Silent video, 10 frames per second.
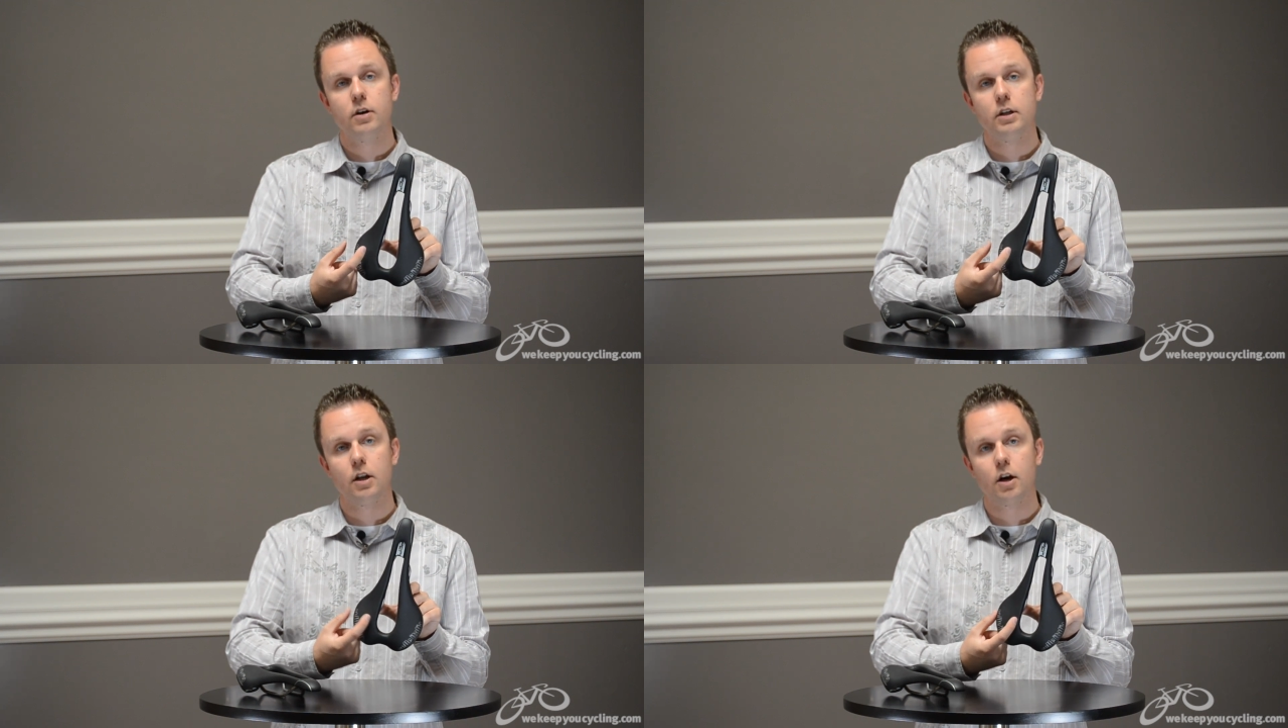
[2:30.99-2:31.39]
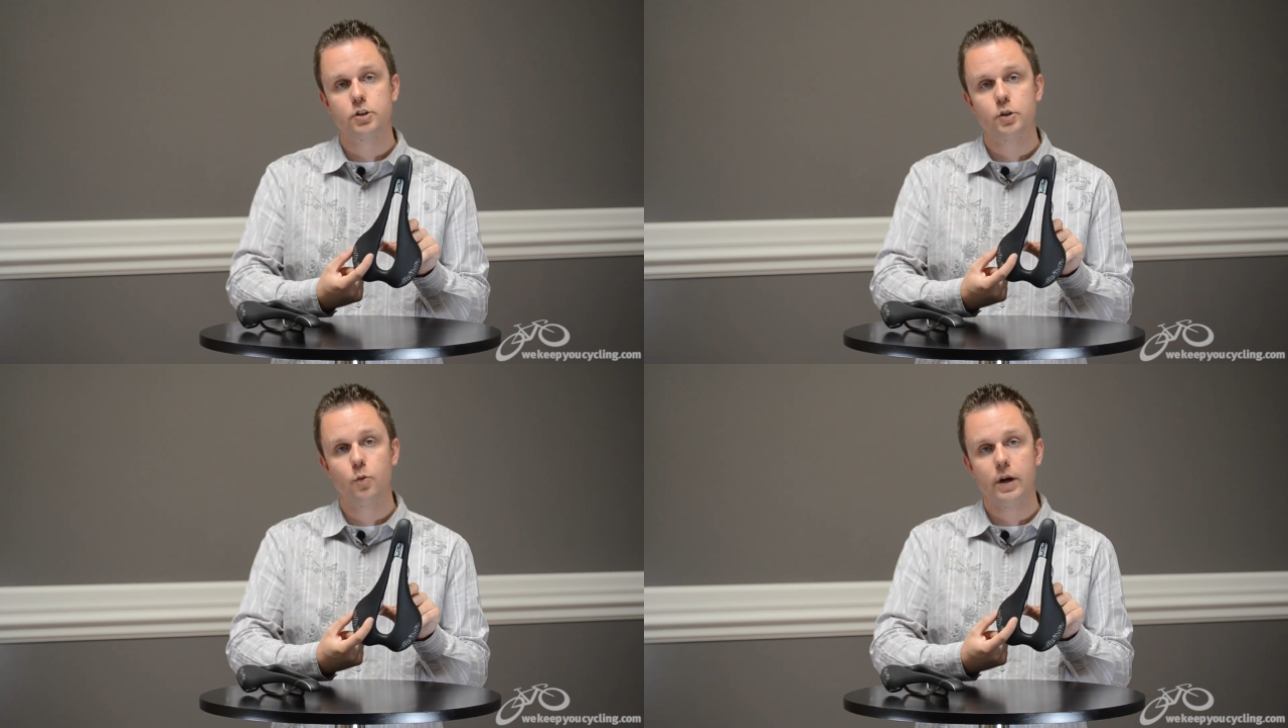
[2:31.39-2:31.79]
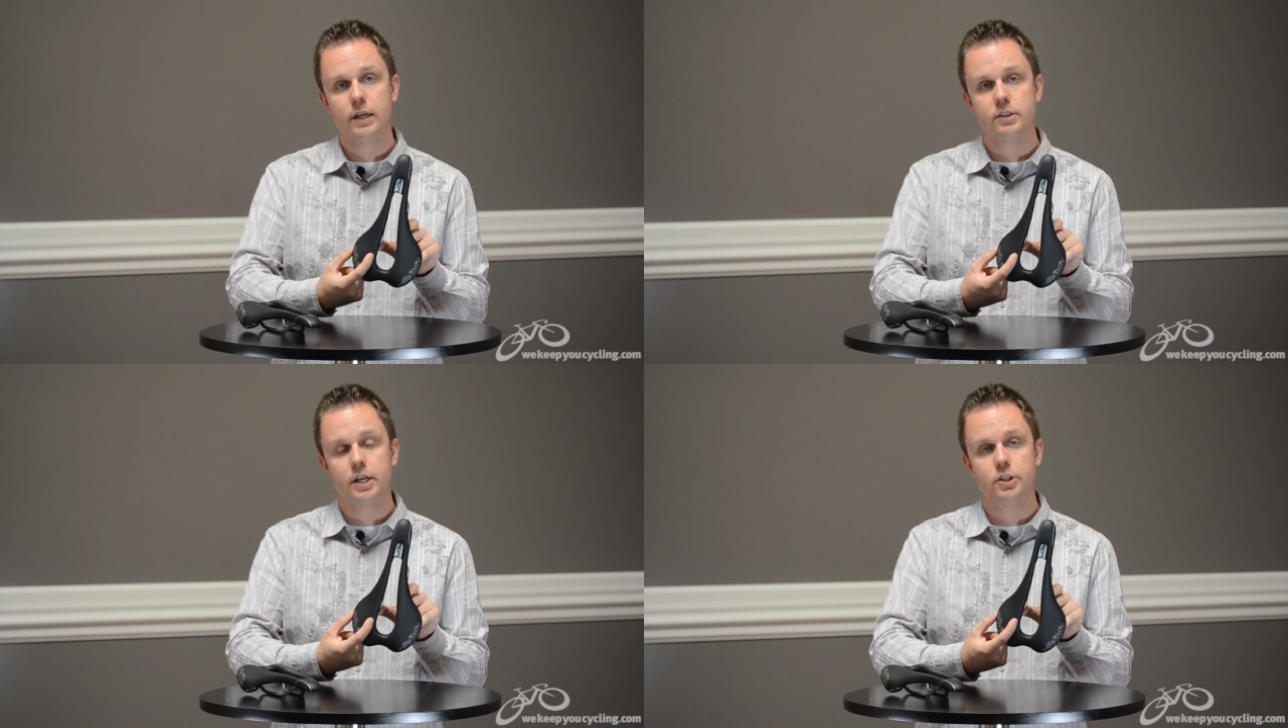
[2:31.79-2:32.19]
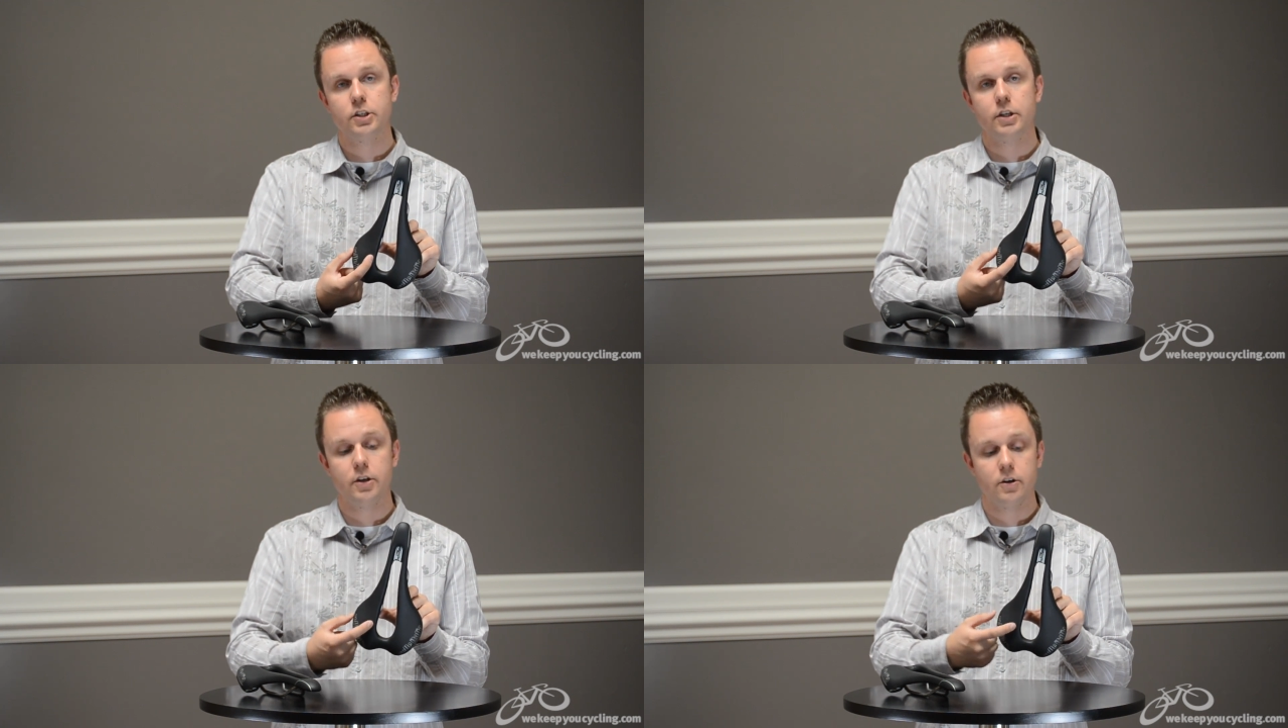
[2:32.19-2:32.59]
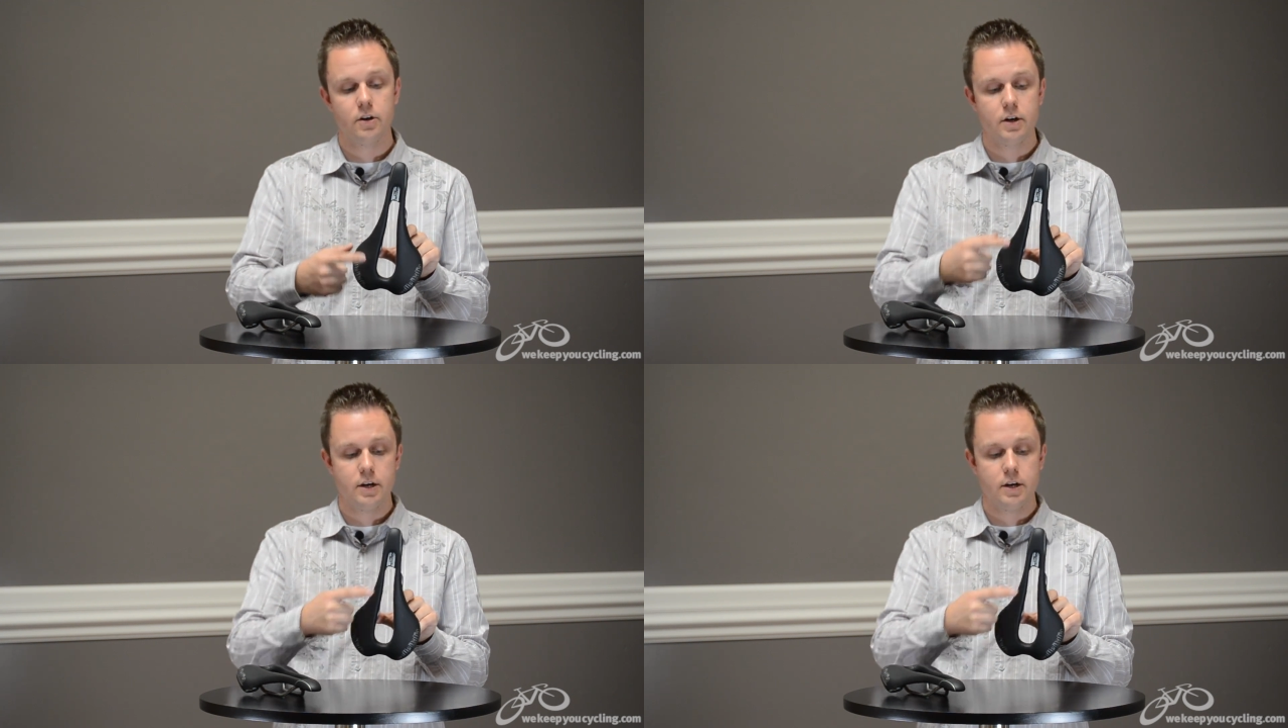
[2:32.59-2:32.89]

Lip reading: a larger wing section here.